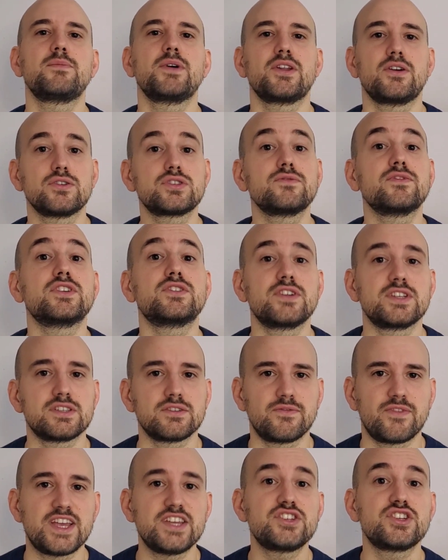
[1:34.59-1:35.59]
but also with
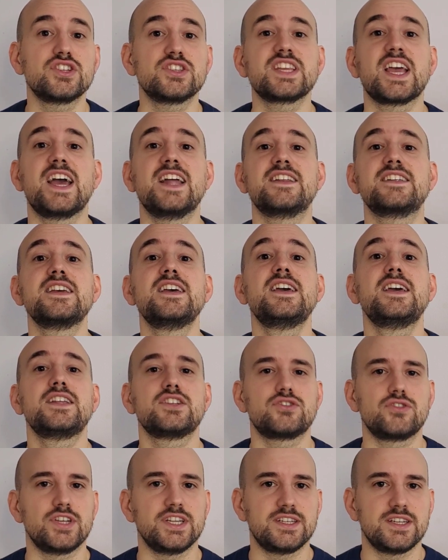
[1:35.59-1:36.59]
reservations and
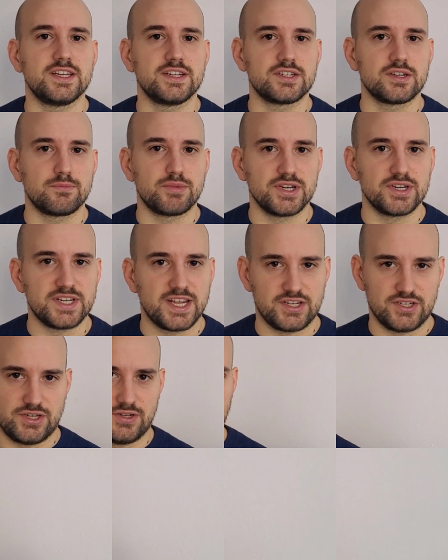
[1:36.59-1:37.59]
treaty
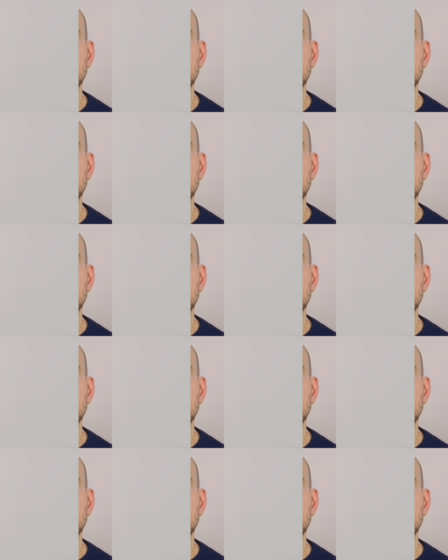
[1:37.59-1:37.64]
interpretation.